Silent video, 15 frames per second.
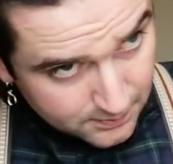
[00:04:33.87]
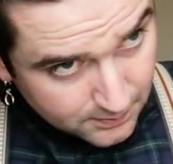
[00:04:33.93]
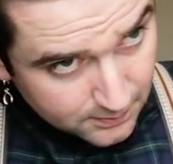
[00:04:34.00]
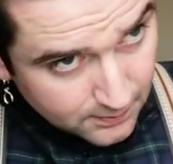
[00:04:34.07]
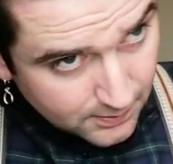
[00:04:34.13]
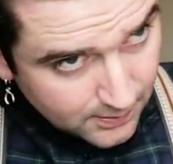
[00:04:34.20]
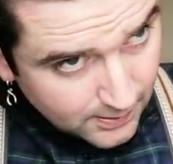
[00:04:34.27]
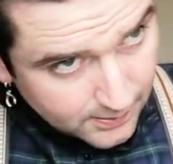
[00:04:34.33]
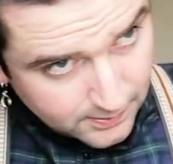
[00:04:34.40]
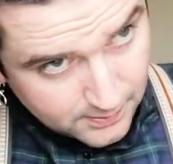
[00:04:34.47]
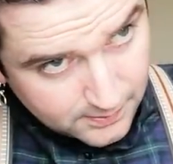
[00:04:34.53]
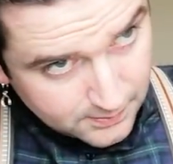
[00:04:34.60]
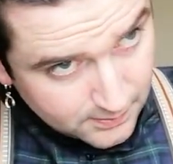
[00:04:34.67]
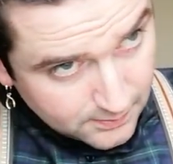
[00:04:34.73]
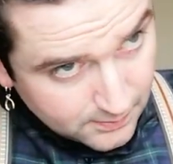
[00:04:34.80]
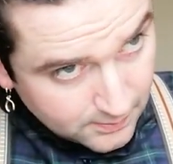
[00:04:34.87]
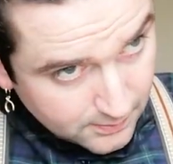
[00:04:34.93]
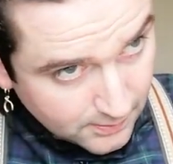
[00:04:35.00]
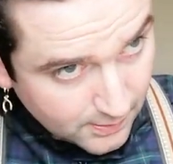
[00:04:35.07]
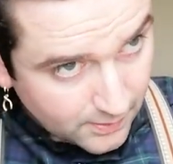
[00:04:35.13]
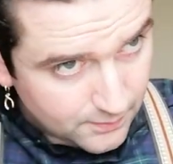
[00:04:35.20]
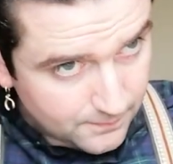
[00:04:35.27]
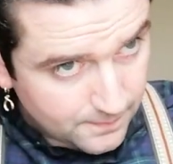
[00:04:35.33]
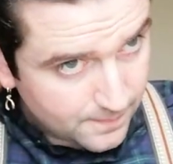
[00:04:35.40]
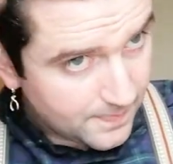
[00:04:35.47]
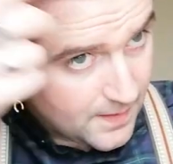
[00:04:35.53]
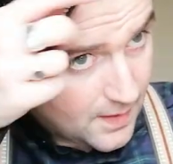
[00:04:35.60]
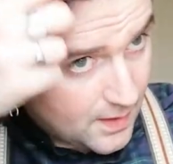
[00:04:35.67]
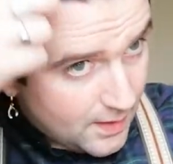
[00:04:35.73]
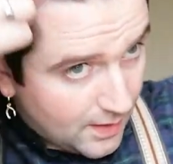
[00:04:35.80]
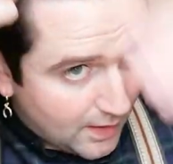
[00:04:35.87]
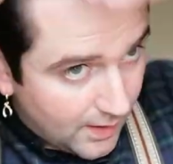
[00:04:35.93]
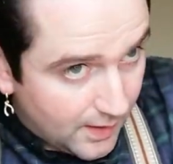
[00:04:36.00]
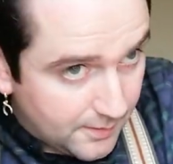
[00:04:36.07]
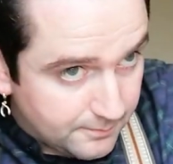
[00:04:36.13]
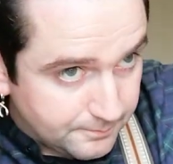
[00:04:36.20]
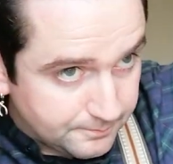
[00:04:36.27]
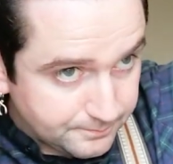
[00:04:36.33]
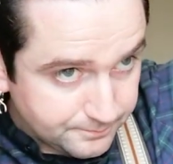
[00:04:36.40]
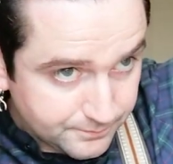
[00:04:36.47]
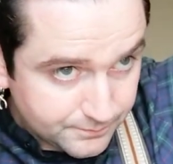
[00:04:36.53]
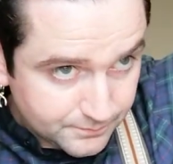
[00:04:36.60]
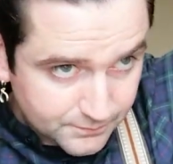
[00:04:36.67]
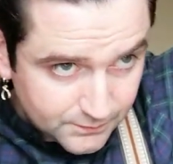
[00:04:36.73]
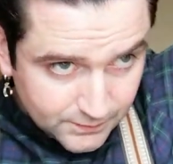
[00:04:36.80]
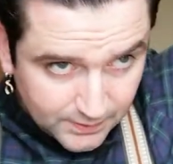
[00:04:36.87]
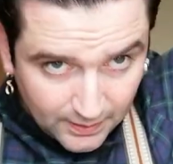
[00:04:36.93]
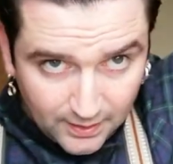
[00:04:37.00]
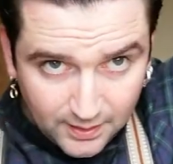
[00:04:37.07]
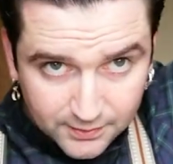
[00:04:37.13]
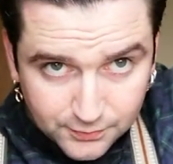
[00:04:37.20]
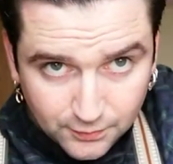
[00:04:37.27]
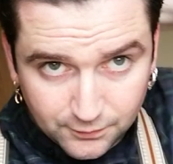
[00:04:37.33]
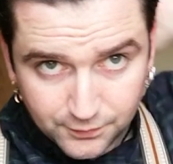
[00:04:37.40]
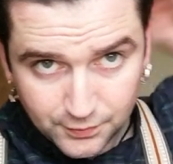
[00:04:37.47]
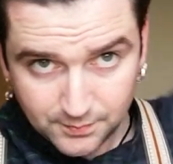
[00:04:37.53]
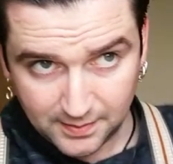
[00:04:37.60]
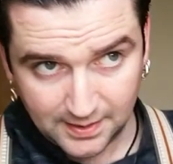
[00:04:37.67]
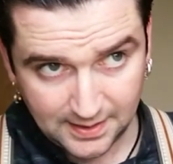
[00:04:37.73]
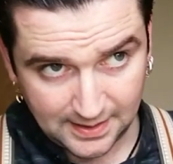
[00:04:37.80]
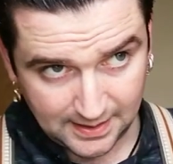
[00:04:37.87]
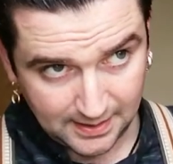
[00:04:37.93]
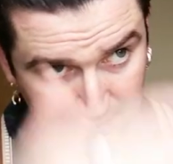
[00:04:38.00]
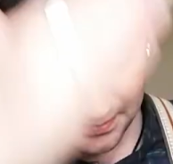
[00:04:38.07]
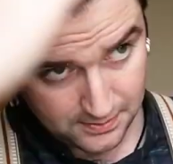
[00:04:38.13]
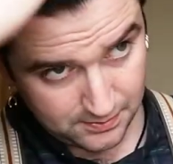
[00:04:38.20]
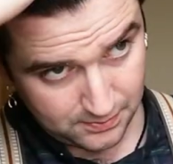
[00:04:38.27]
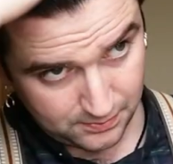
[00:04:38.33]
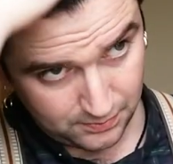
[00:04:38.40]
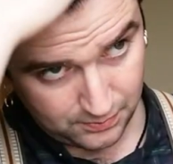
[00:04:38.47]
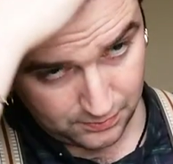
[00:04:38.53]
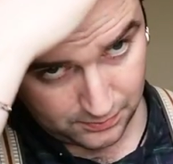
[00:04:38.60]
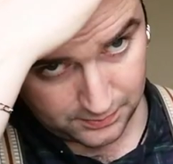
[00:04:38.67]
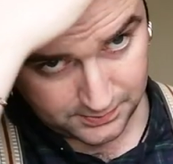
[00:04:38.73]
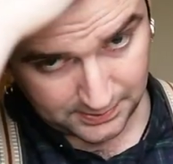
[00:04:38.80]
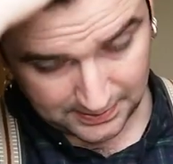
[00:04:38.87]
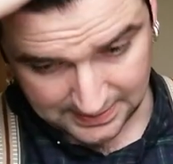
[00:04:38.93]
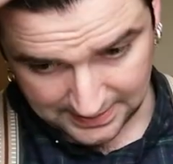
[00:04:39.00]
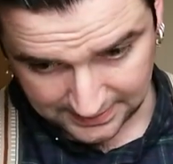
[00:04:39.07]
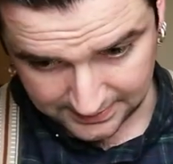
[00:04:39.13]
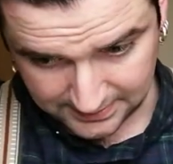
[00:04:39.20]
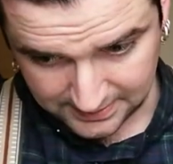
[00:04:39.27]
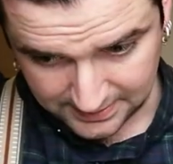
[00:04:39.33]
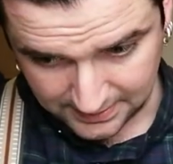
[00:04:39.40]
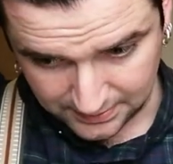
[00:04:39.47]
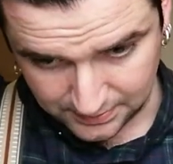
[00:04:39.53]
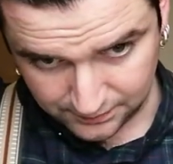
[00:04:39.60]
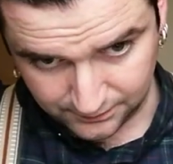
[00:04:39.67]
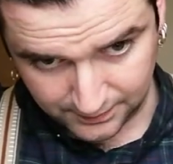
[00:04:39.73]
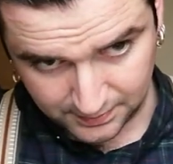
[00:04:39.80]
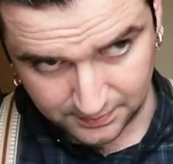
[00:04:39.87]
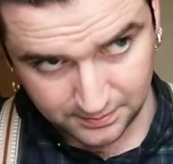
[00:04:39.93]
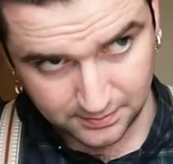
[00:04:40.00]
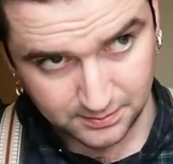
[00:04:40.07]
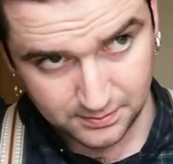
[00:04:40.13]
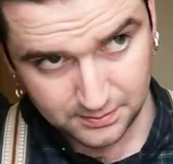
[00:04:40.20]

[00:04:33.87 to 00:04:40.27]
So there you go. Um, so yeah, I sort of do my hair all diagonally over.